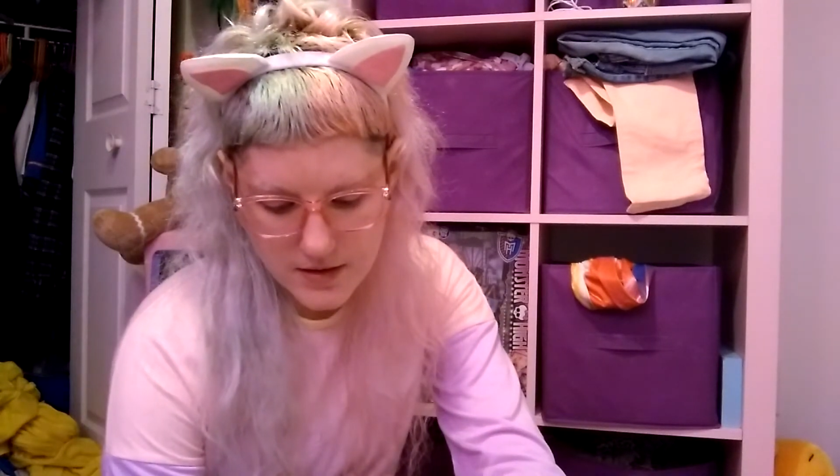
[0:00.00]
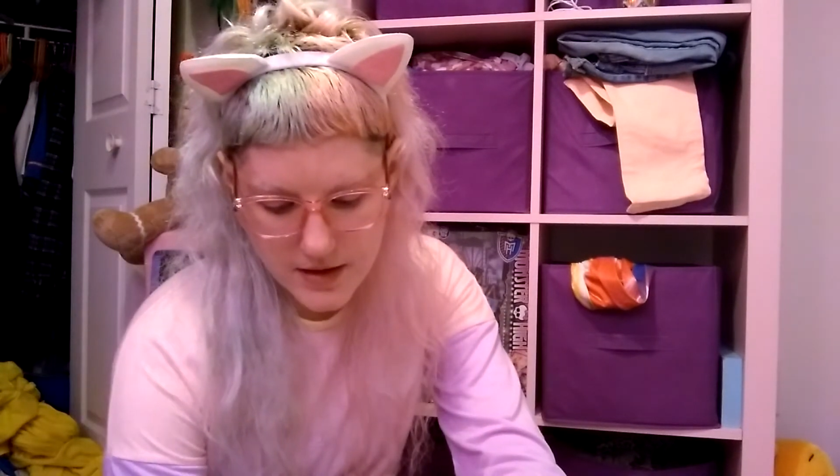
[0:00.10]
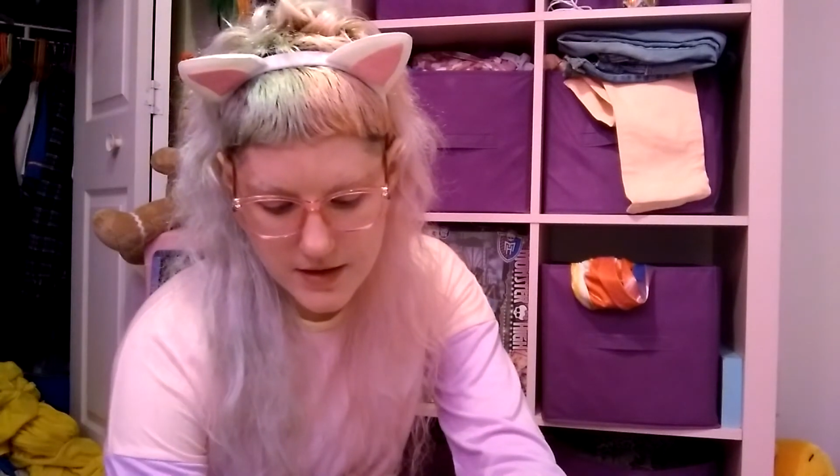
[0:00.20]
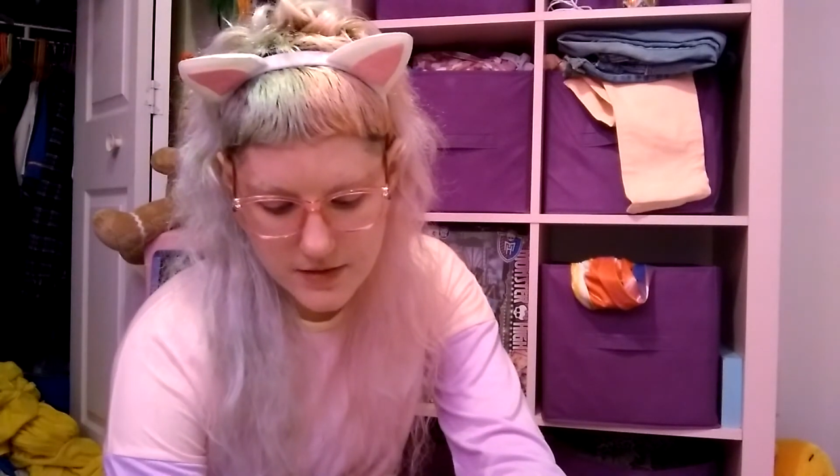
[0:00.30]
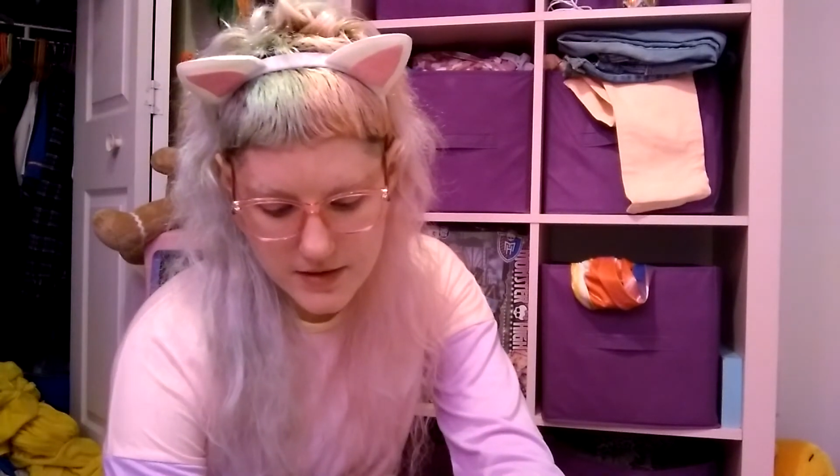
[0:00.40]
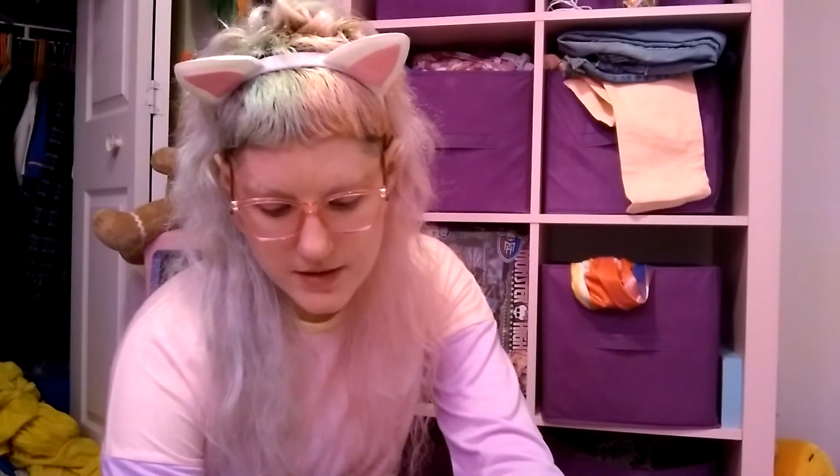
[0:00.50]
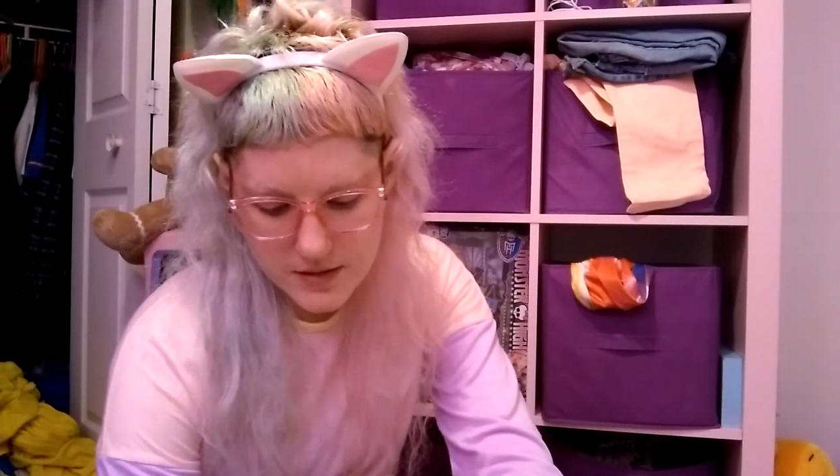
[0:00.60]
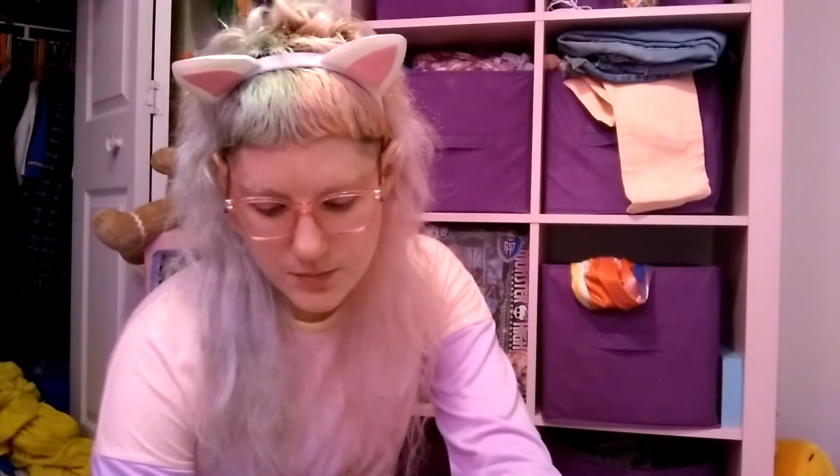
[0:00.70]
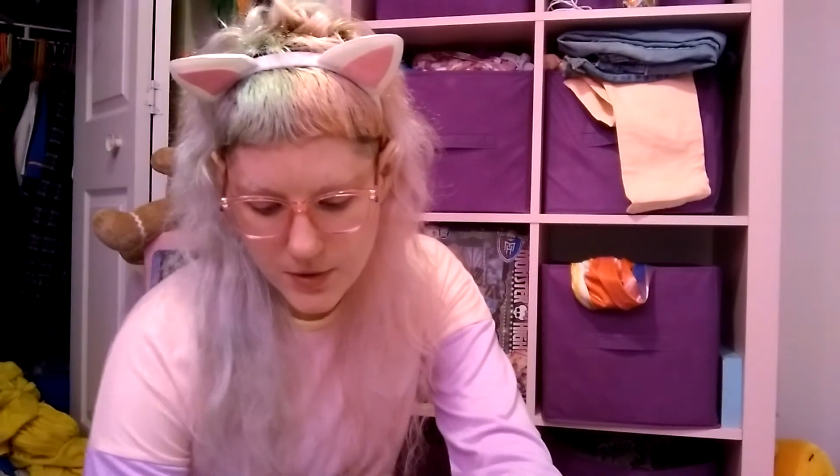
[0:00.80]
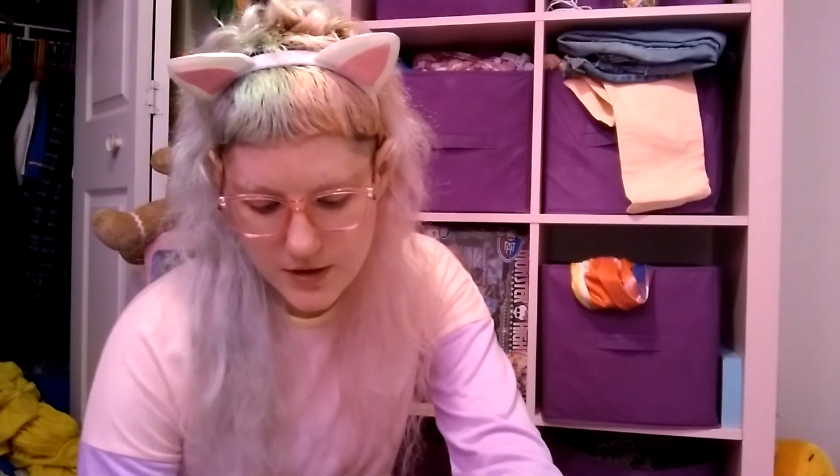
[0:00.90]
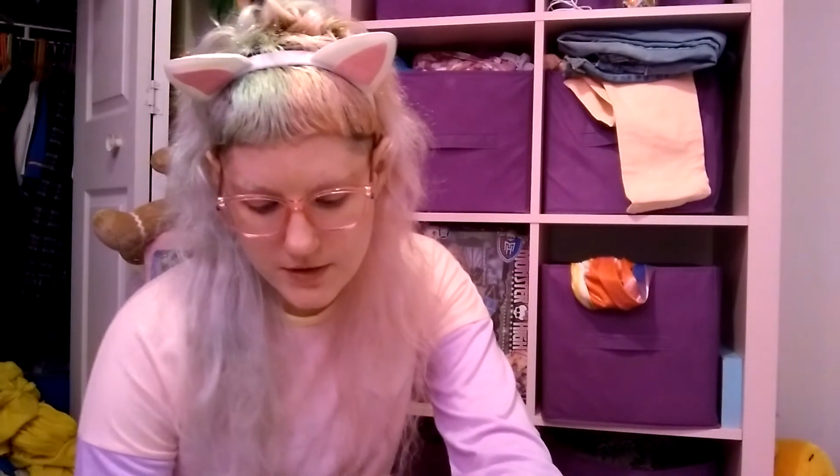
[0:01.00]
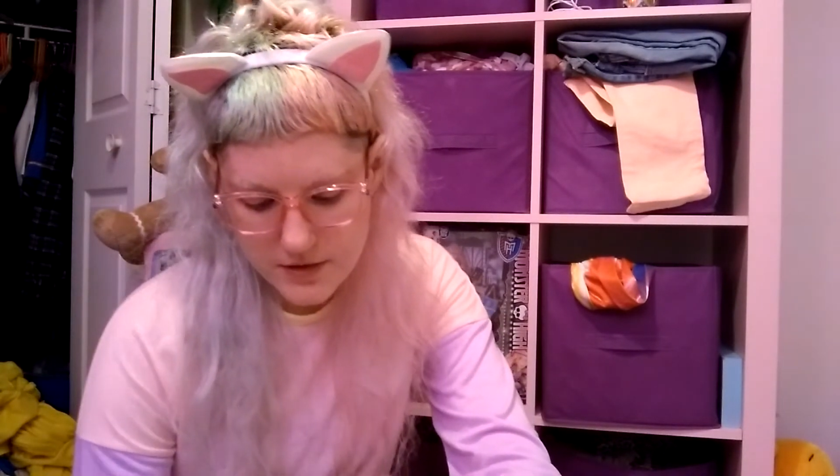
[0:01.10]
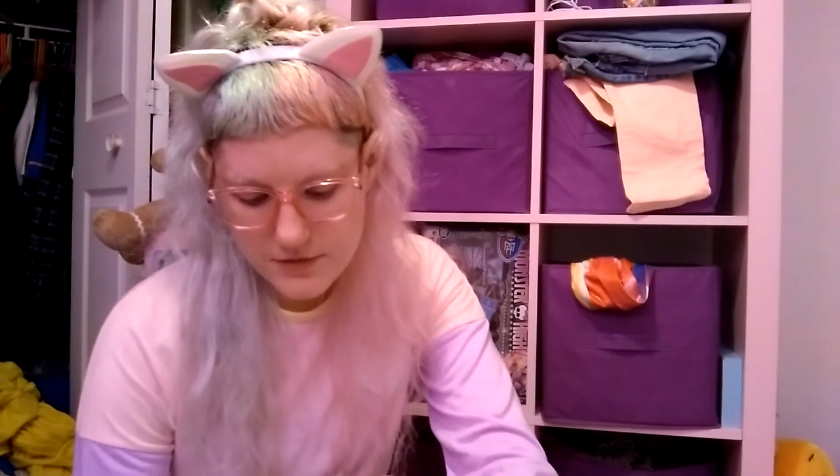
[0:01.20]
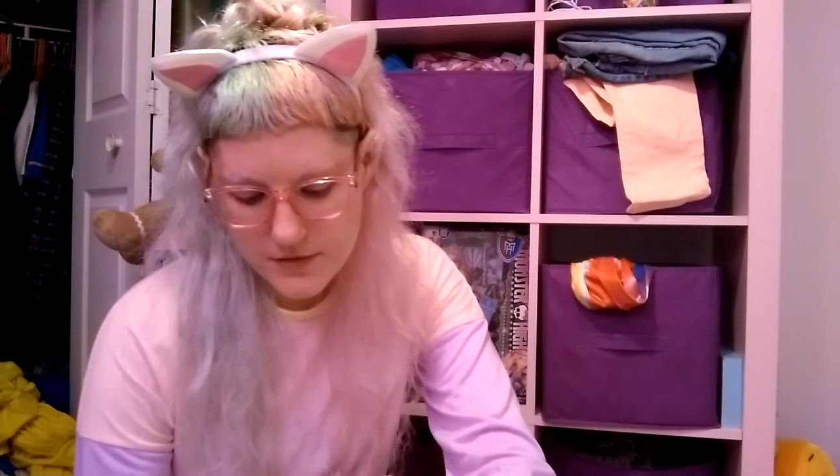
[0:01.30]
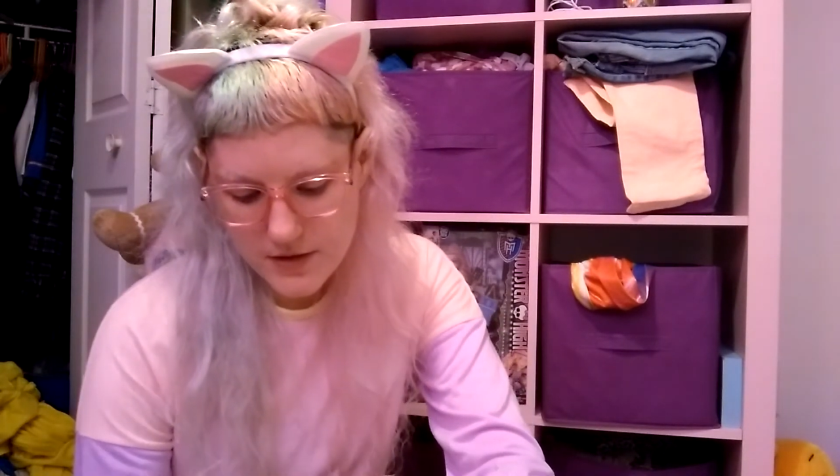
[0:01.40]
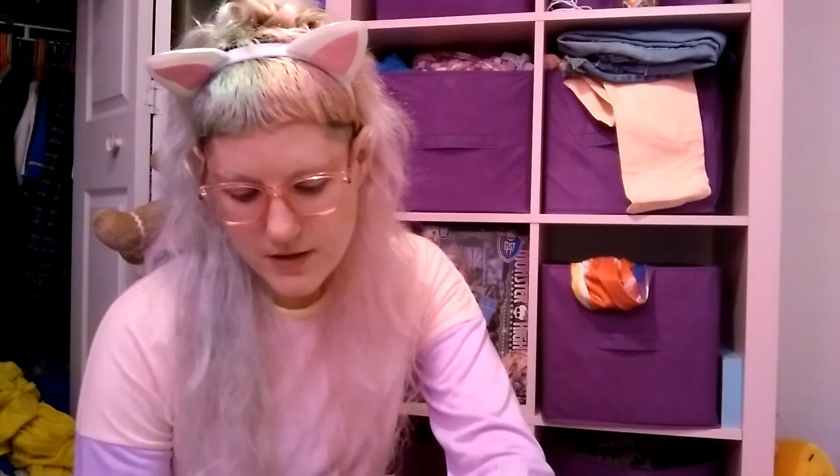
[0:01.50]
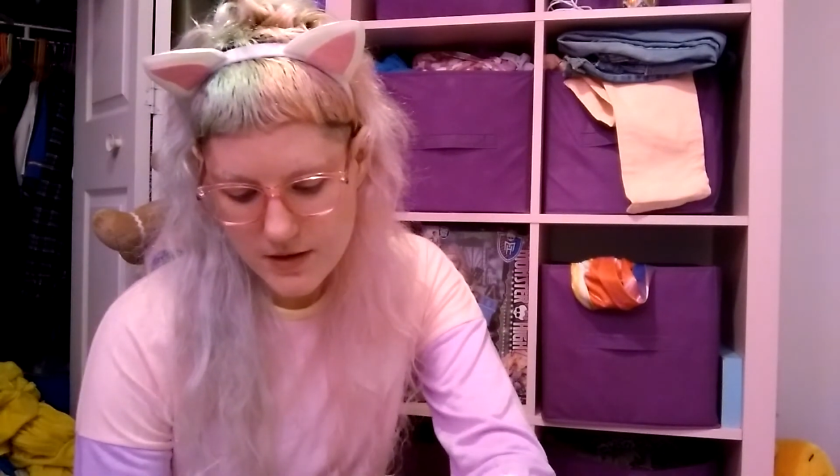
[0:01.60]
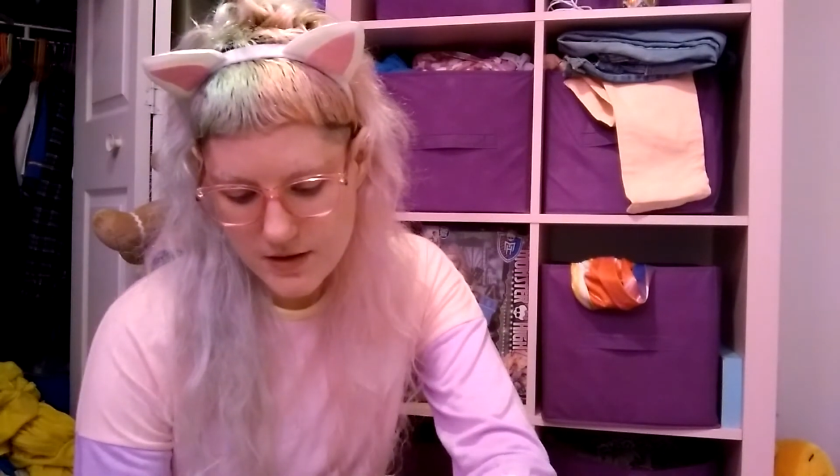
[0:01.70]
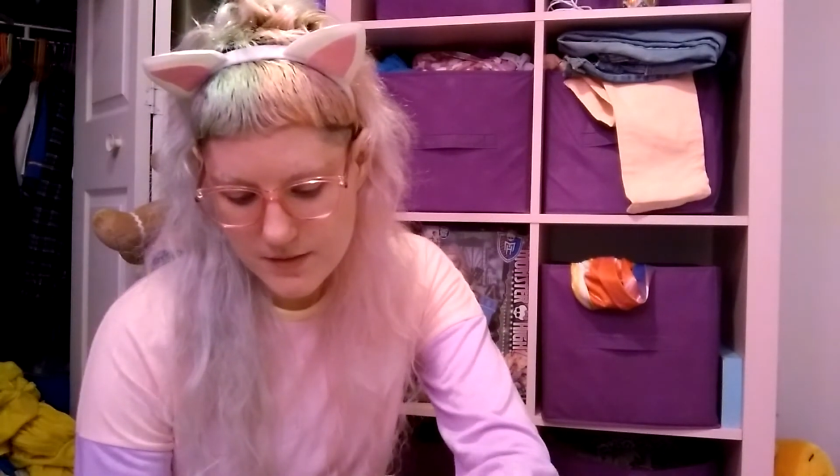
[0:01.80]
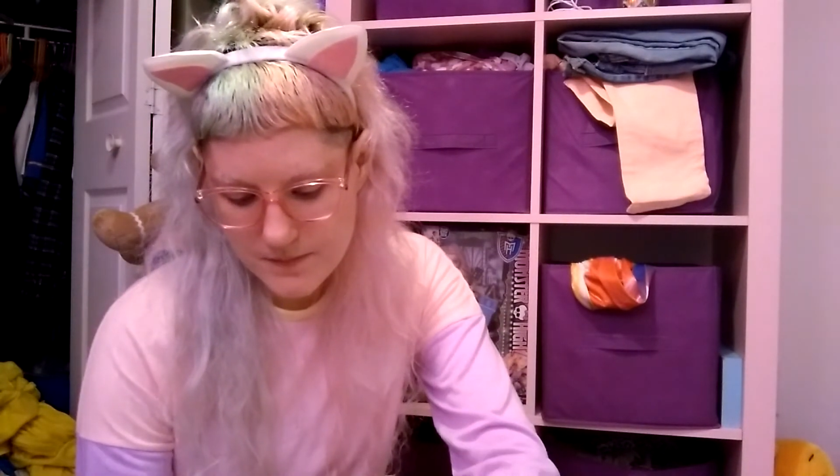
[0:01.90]
And then part of
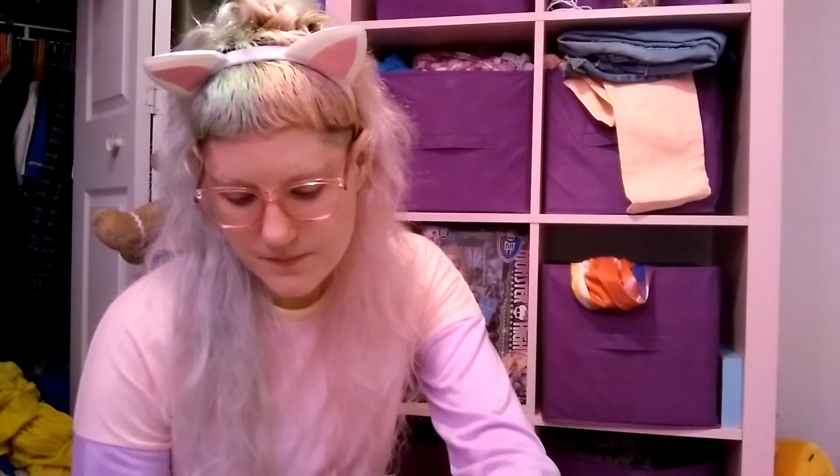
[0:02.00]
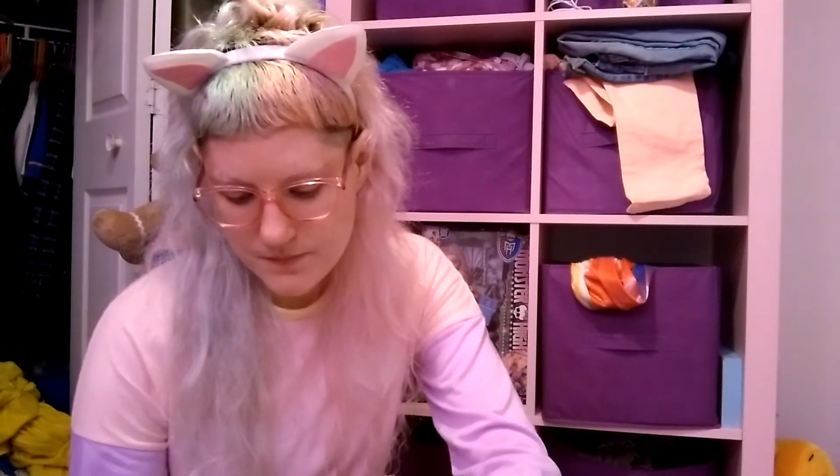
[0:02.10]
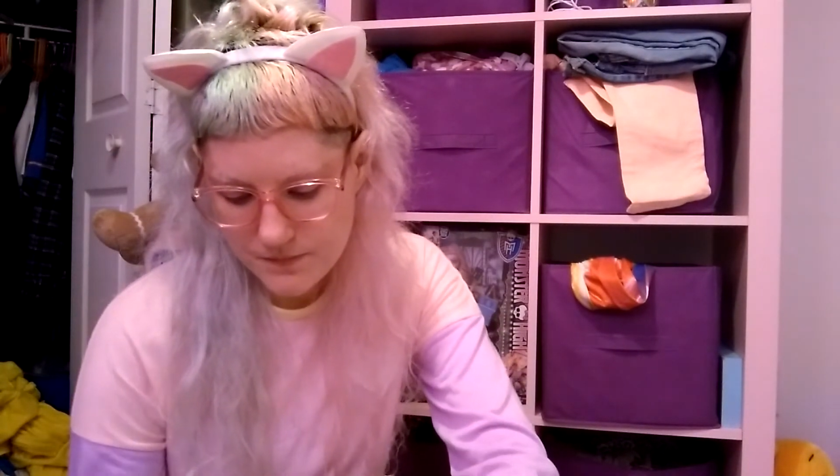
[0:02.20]
the